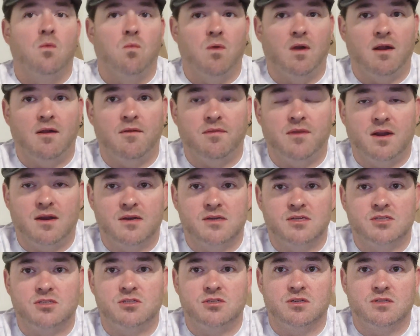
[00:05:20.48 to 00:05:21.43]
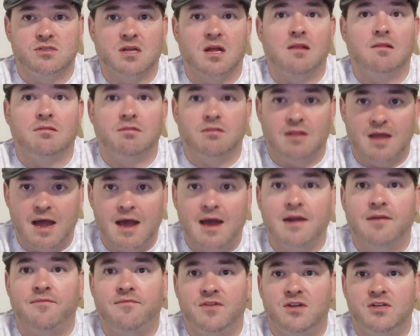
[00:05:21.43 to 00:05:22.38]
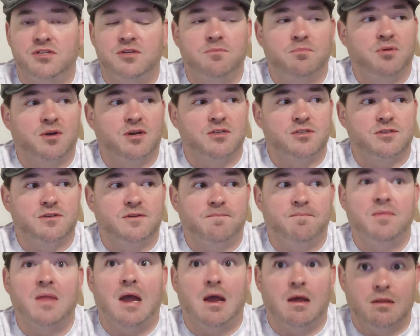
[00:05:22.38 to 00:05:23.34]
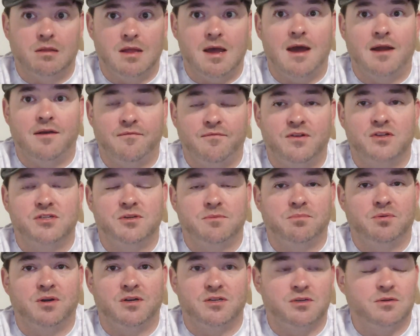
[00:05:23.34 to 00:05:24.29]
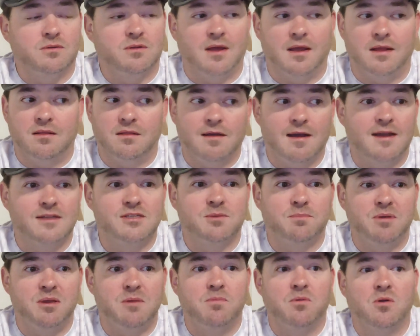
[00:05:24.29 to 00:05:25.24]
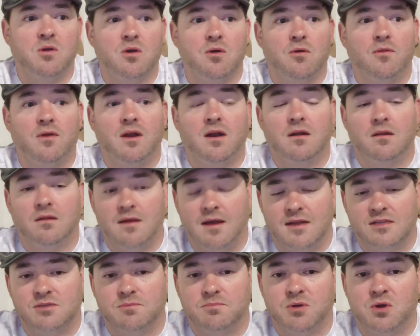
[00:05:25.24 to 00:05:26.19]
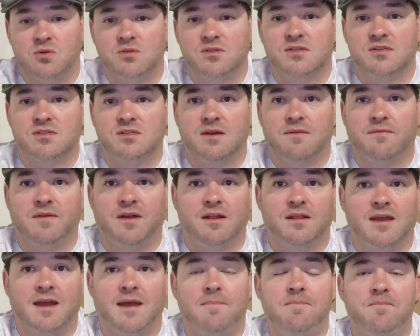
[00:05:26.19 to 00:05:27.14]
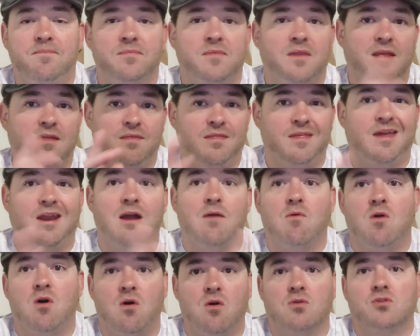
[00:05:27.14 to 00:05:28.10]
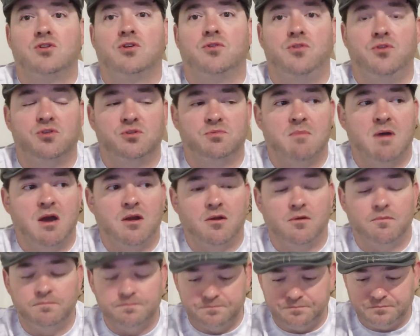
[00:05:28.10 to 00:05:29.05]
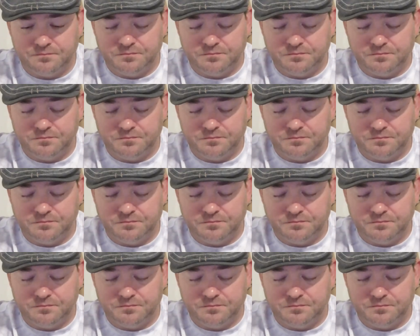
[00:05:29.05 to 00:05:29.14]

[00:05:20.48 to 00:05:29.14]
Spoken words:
where there's just a lot of fishing pressure, like lots of people go there, lots of boats and stuff like that, then I will also use mono,